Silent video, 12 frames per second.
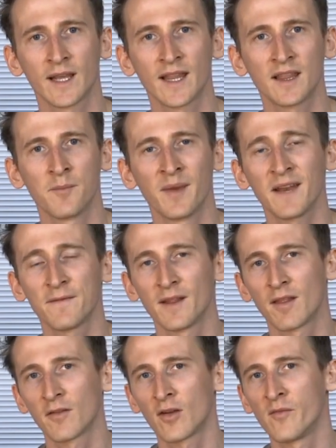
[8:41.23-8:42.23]
get the
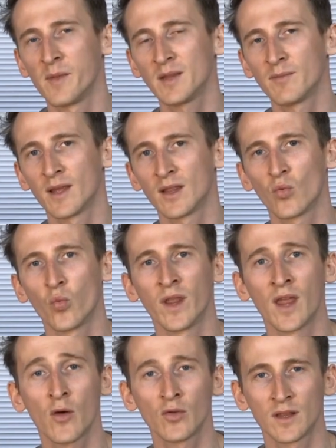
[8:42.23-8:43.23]
benefits of commitment
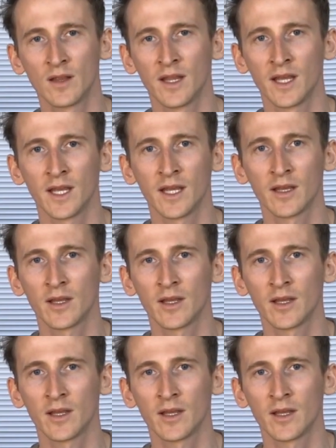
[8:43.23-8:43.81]
without the